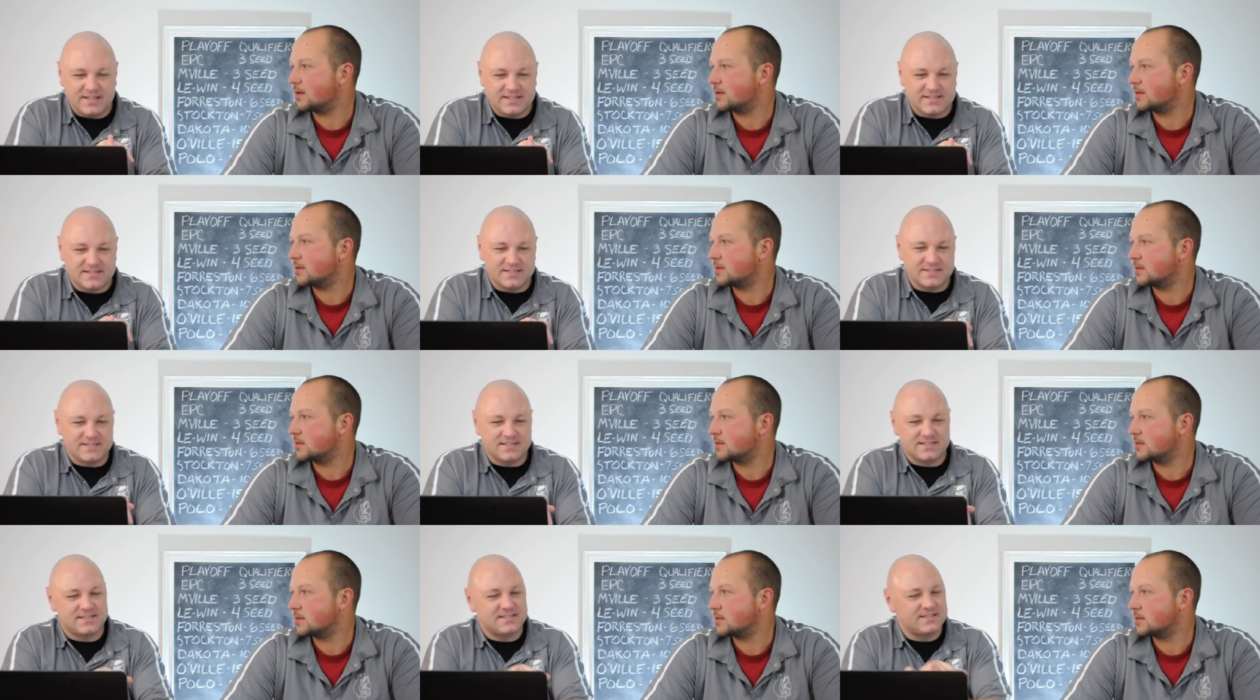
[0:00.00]
Speaker 1: this
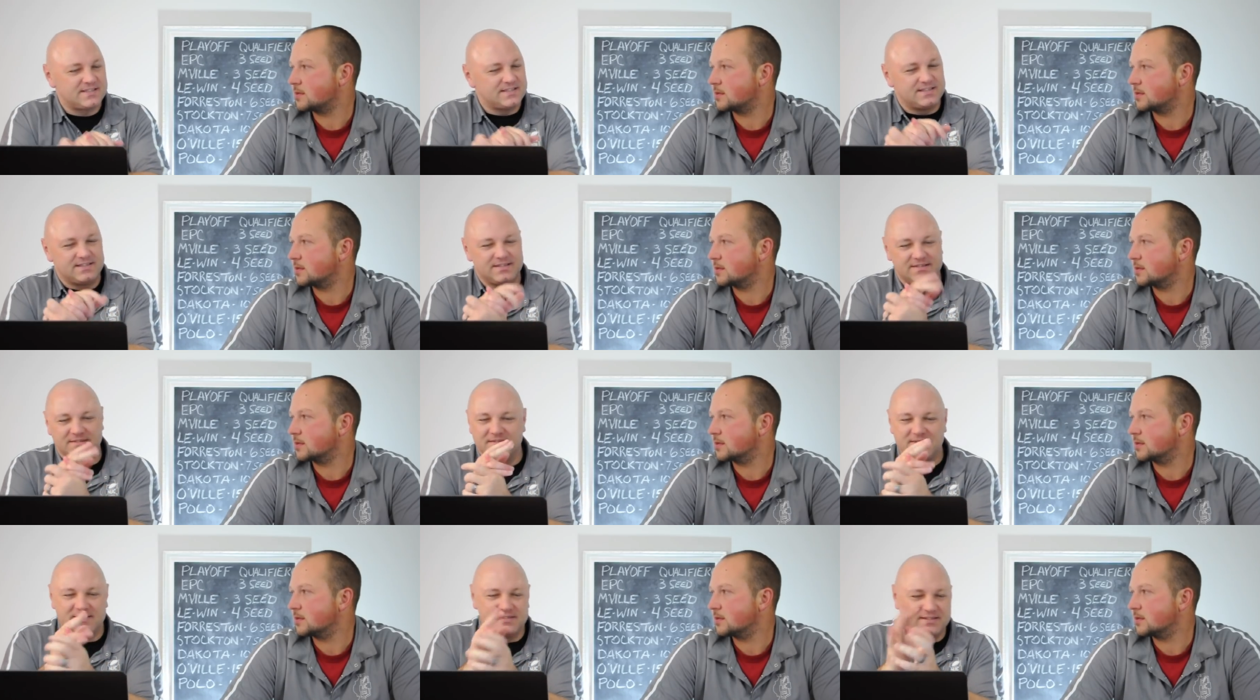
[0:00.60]
is
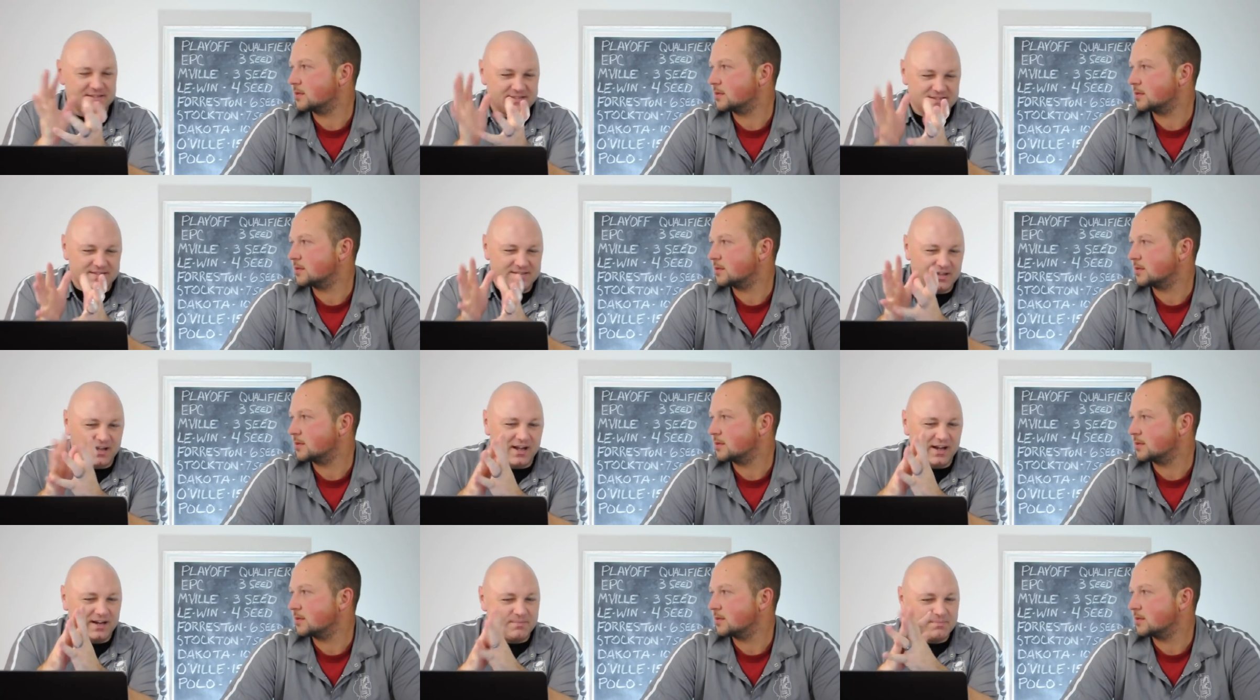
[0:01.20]

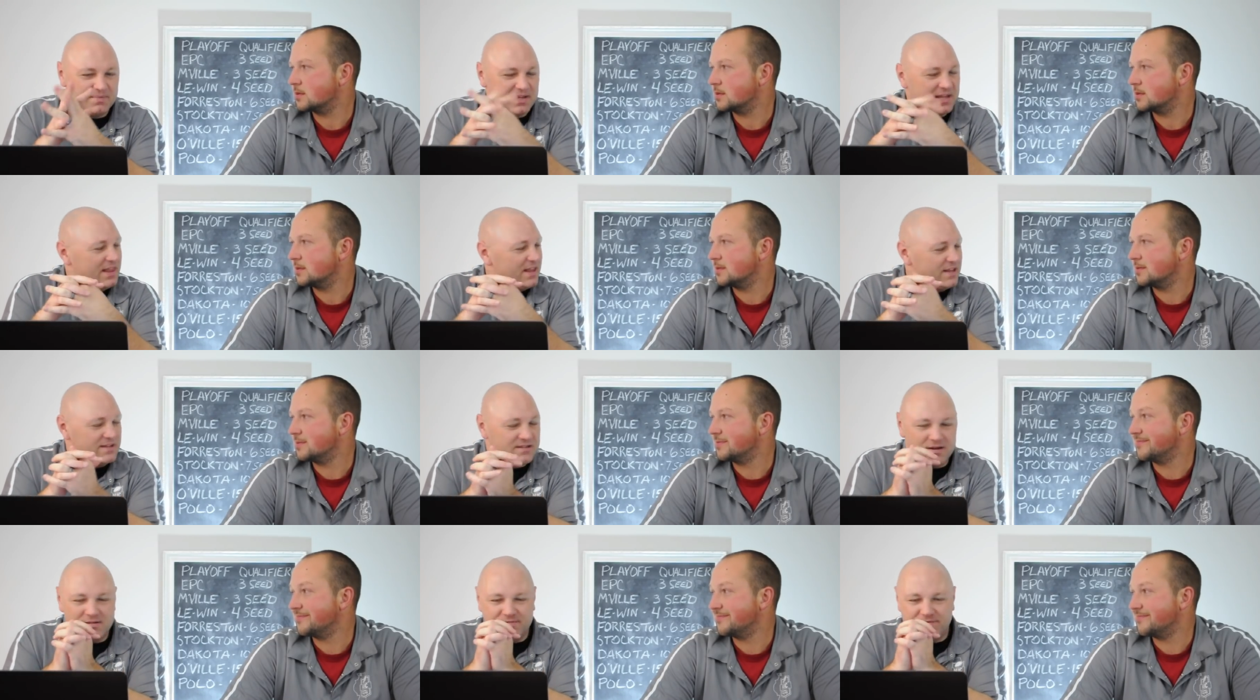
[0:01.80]
going to be
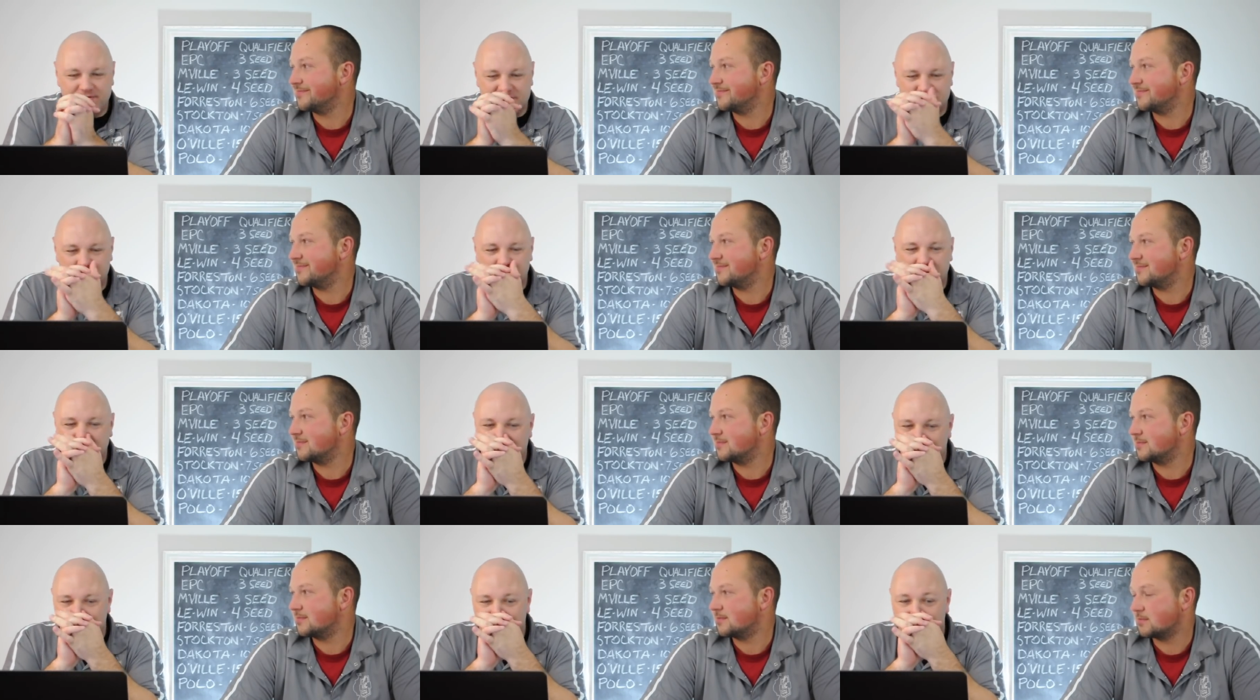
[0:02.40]
the toughest
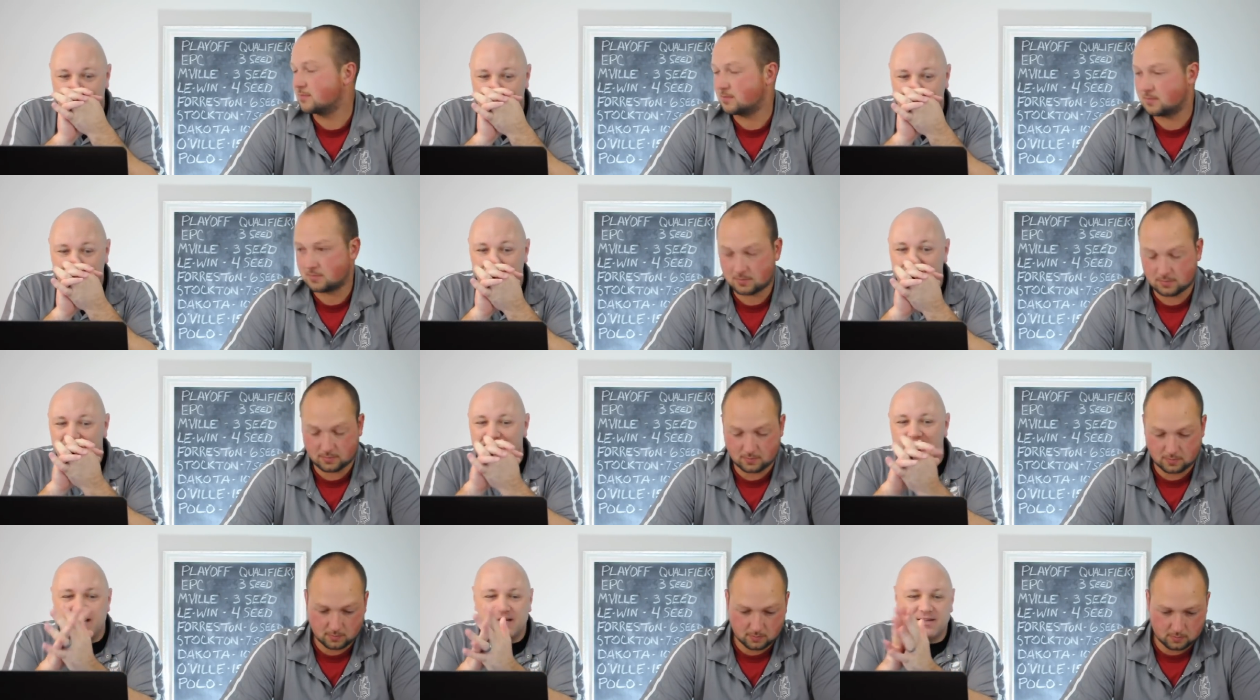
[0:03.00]
one to pick.
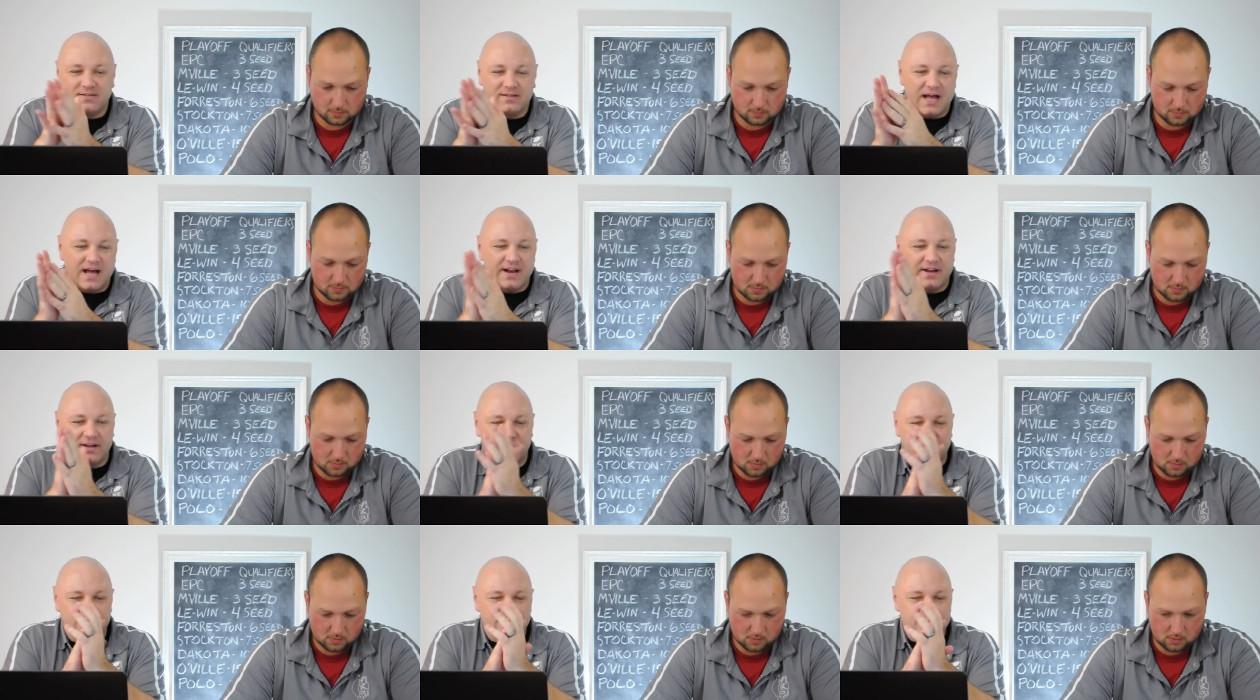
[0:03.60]
You got a
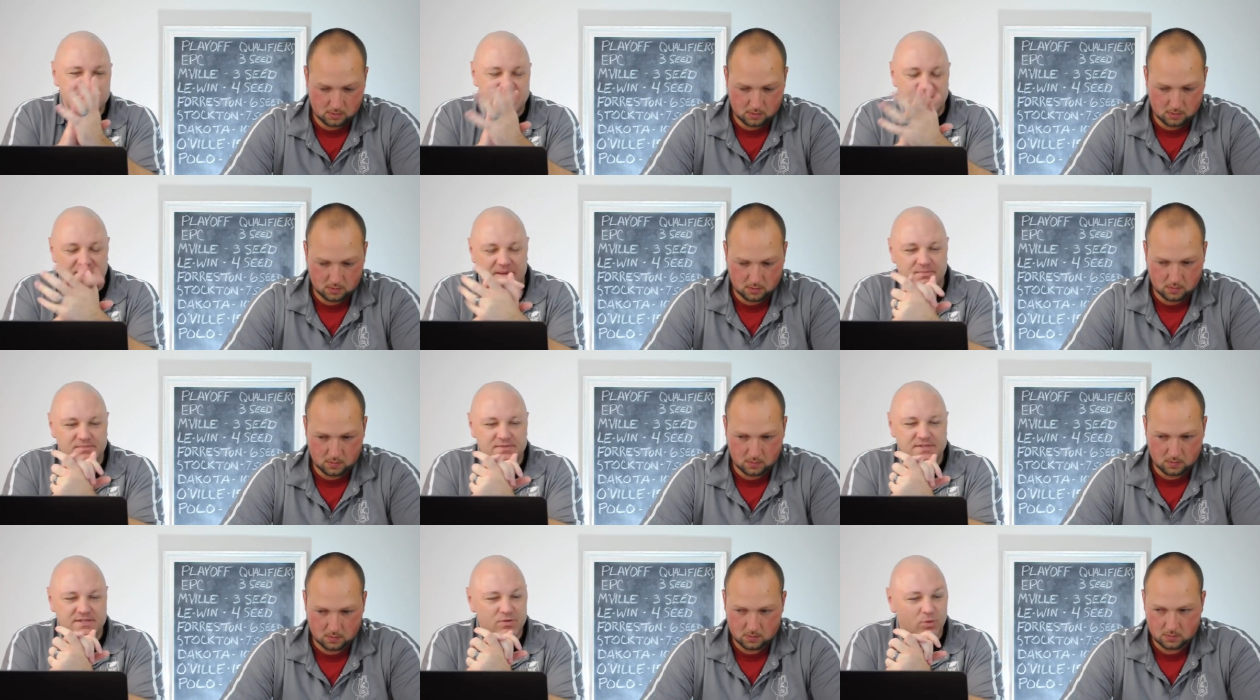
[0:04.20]
lot of good teams,